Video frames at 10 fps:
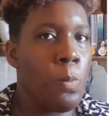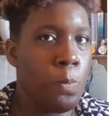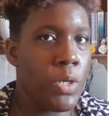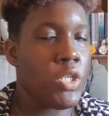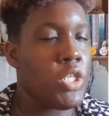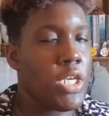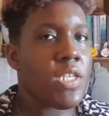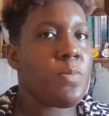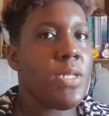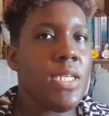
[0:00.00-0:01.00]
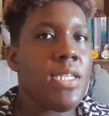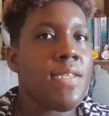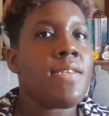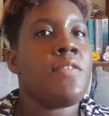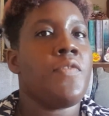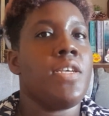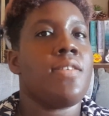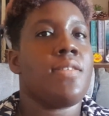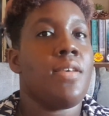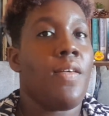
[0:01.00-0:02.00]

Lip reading: but just beneath the surface,